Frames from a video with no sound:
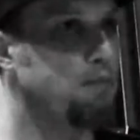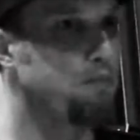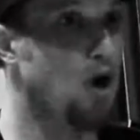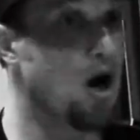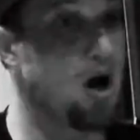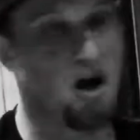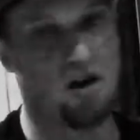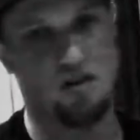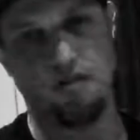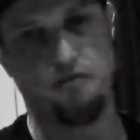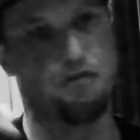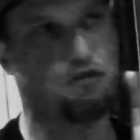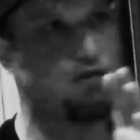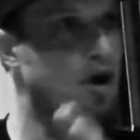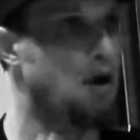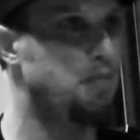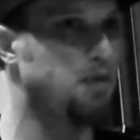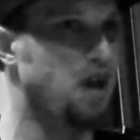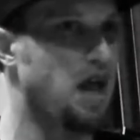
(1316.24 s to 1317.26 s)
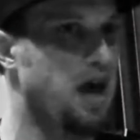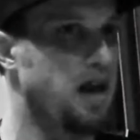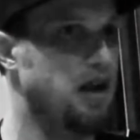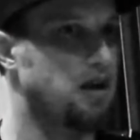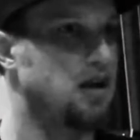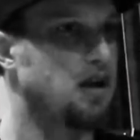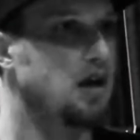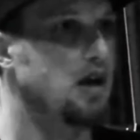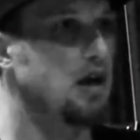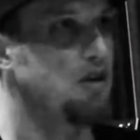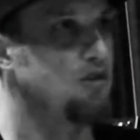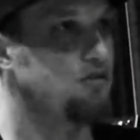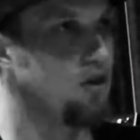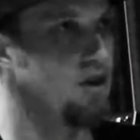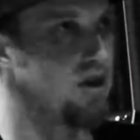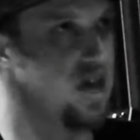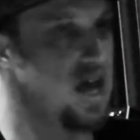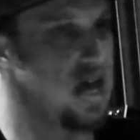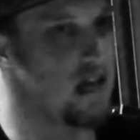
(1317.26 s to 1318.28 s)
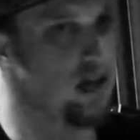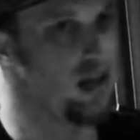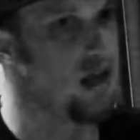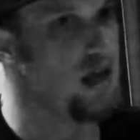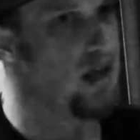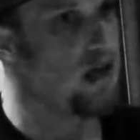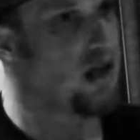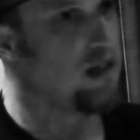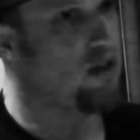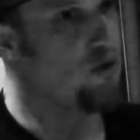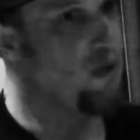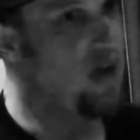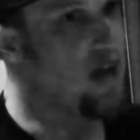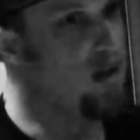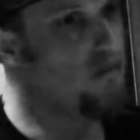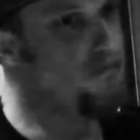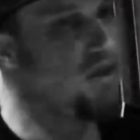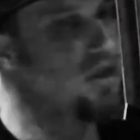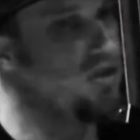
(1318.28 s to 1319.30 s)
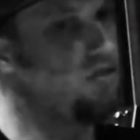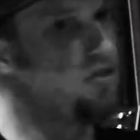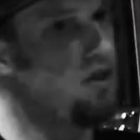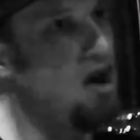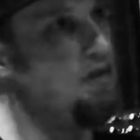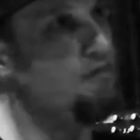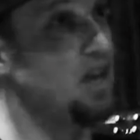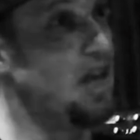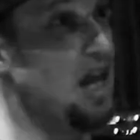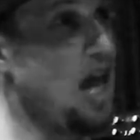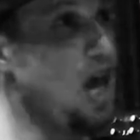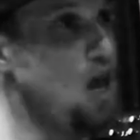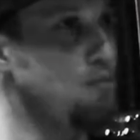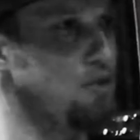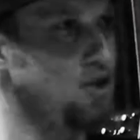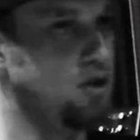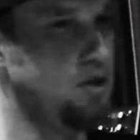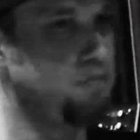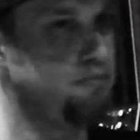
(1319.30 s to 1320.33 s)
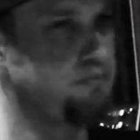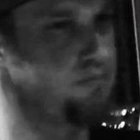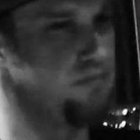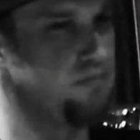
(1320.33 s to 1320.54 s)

part of Dropland. So again, the relevance of a label